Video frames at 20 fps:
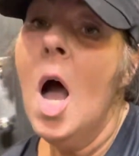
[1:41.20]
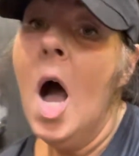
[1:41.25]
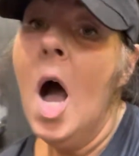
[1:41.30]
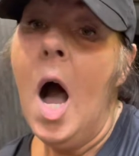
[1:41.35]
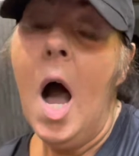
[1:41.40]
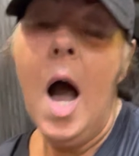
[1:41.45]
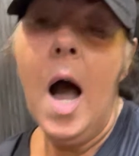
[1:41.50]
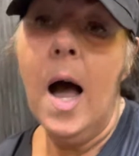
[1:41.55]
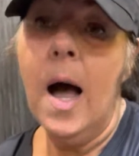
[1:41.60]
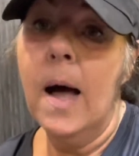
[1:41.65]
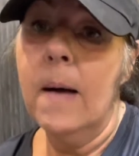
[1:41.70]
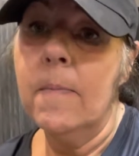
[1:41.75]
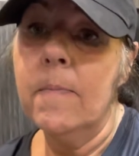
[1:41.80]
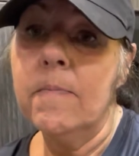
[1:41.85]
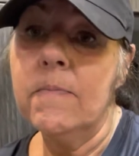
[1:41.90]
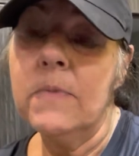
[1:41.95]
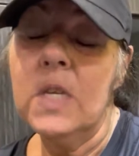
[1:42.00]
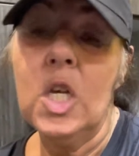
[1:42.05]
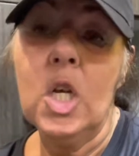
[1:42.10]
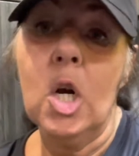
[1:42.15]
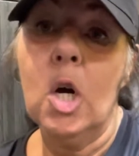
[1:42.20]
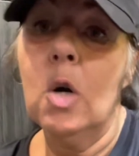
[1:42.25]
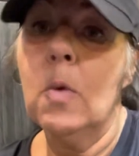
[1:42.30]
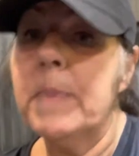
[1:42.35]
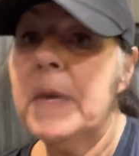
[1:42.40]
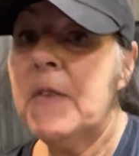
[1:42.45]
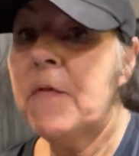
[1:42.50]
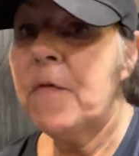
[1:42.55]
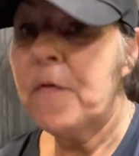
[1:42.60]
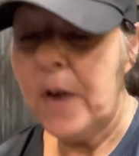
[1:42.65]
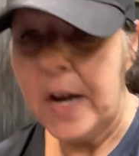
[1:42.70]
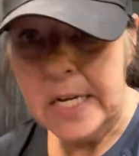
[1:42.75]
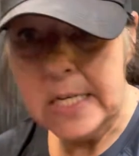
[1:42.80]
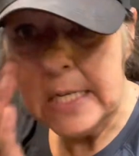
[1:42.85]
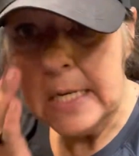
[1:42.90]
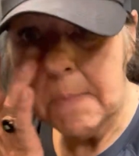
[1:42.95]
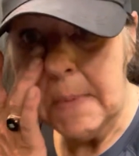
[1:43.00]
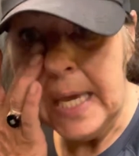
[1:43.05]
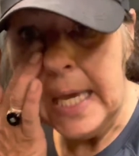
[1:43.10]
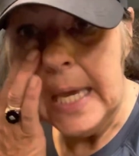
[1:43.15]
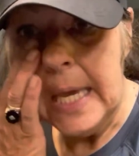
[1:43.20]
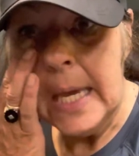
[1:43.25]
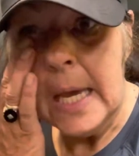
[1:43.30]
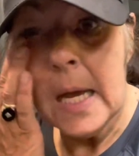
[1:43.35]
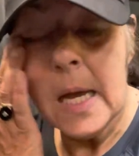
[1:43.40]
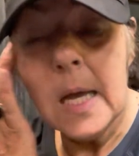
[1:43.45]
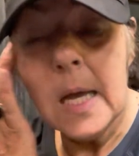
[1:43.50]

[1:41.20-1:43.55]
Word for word: um, you know, befriending me,